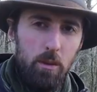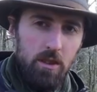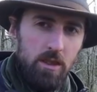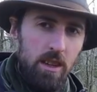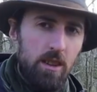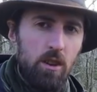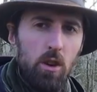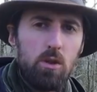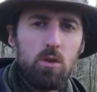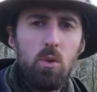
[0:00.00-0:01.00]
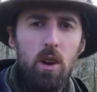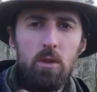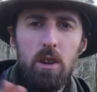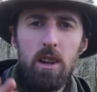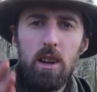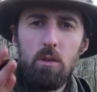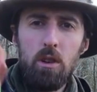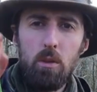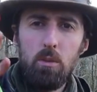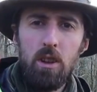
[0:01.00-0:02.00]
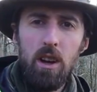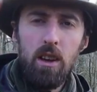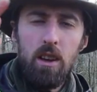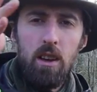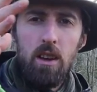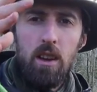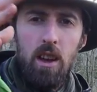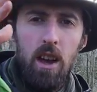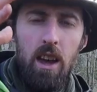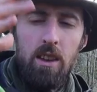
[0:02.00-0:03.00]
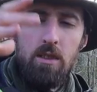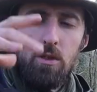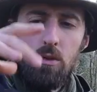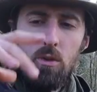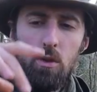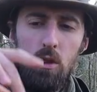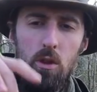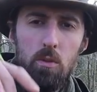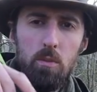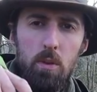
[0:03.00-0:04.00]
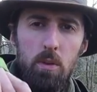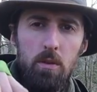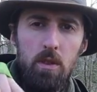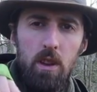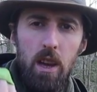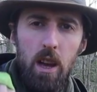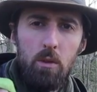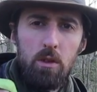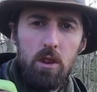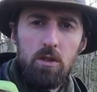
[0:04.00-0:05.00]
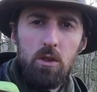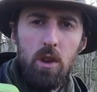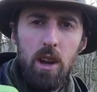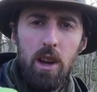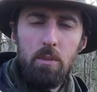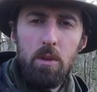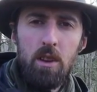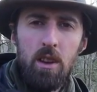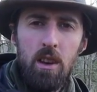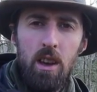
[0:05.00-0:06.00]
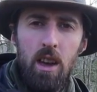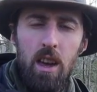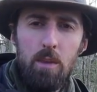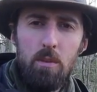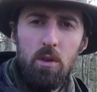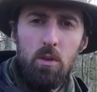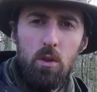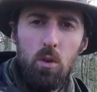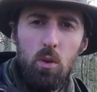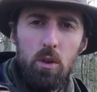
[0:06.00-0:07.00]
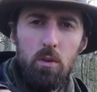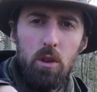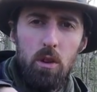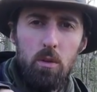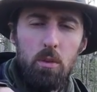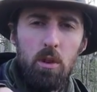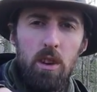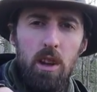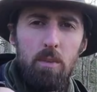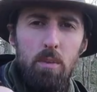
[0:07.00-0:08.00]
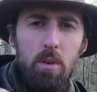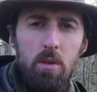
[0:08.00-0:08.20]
You can see it goes quite quickly. We're going to put our hand through the loop and we're going to grab a bit of the cord and we're going to pull it up